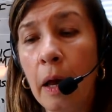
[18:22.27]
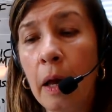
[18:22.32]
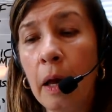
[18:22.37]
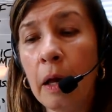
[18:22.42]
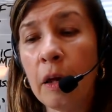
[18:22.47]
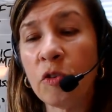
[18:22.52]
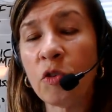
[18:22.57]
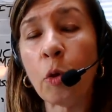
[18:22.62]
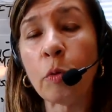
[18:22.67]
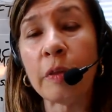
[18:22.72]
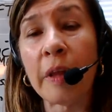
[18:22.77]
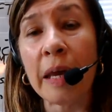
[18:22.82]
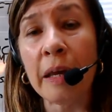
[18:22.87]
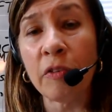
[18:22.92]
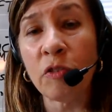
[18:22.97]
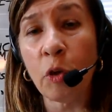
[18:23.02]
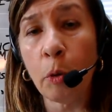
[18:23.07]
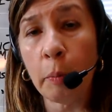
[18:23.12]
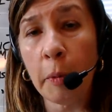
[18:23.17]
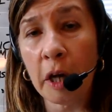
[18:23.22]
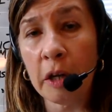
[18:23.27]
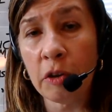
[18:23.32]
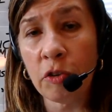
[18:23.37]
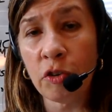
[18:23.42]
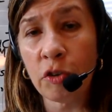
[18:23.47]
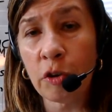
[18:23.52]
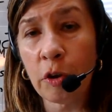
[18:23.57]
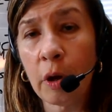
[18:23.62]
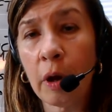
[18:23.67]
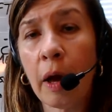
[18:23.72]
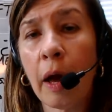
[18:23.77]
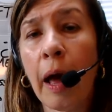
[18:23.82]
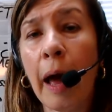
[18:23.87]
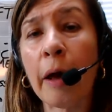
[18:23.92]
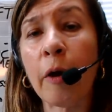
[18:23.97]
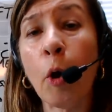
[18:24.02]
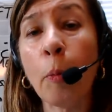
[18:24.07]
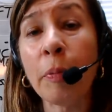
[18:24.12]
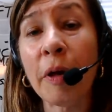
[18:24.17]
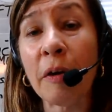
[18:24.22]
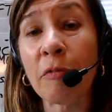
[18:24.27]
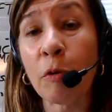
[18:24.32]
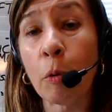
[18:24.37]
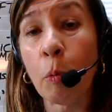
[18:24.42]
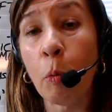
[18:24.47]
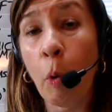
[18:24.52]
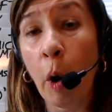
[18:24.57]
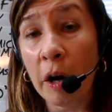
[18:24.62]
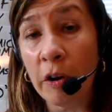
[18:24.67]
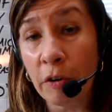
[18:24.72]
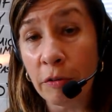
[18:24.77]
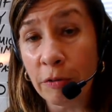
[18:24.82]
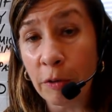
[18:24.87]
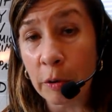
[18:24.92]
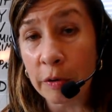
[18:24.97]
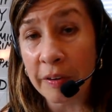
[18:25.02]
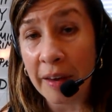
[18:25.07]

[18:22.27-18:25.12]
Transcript: So thanks so much. I hope you have a wonderful